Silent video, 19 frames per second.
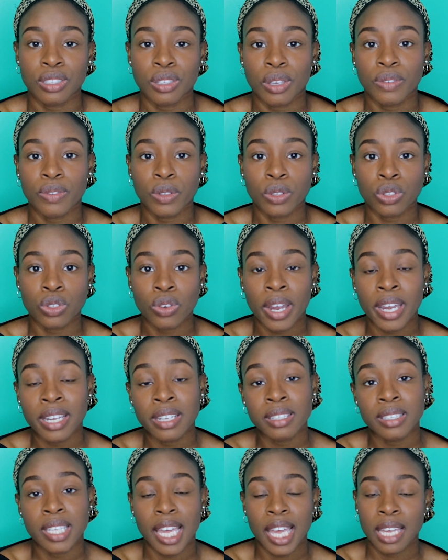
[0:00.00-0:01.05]
so if you're trying
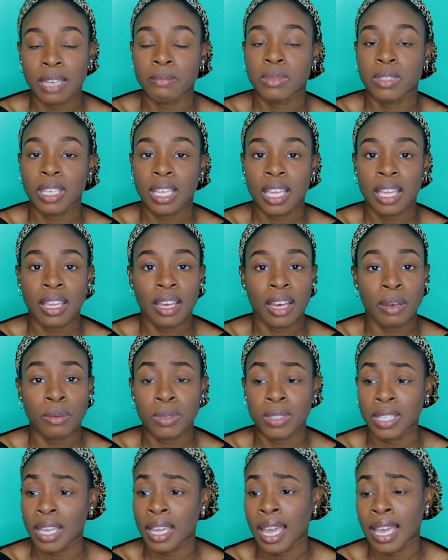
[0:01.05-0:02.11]
to aim to eat, I would
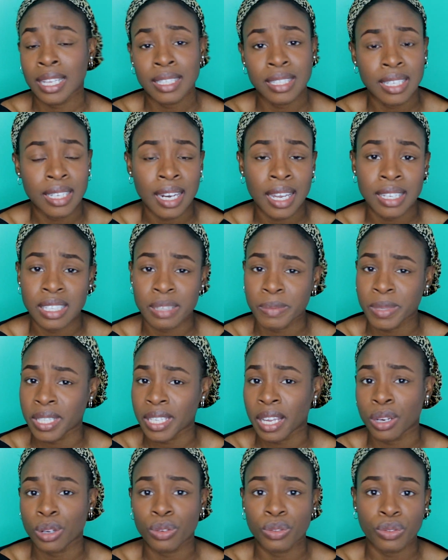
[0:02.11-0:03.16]
say
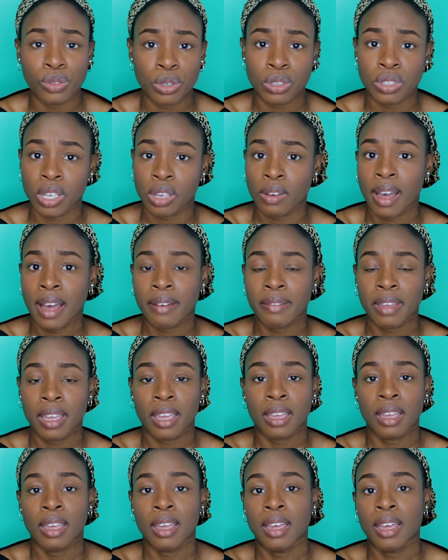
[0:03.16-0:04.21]
80-90% of foods that you're
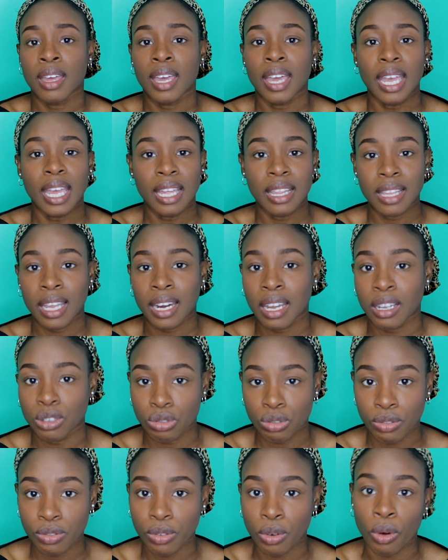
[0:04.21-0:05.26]
having in their
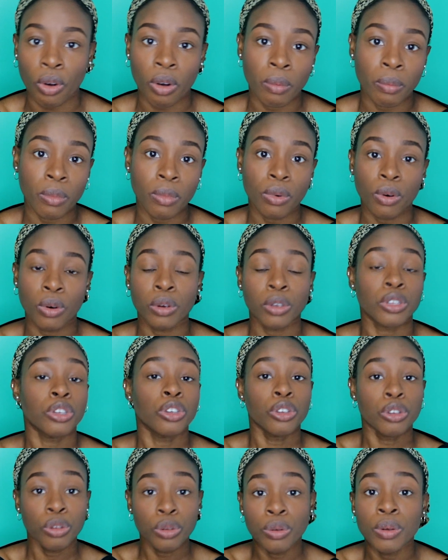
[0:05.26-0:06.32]
natural form, or
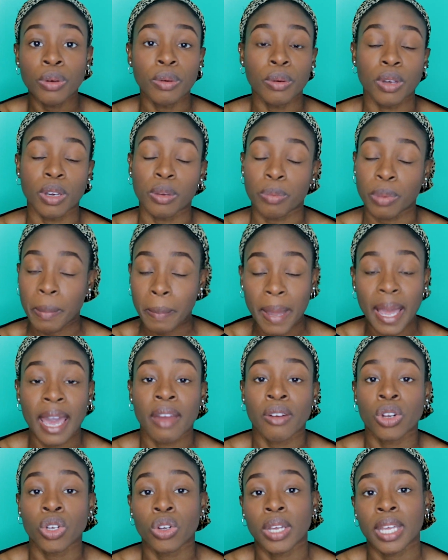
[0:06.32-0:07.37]
you prepare
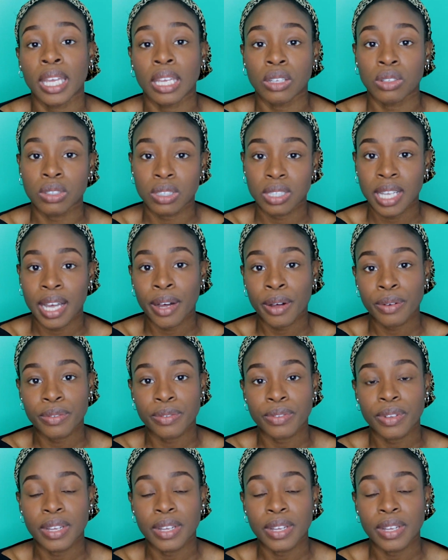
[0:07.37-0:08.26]
and cook it yourself,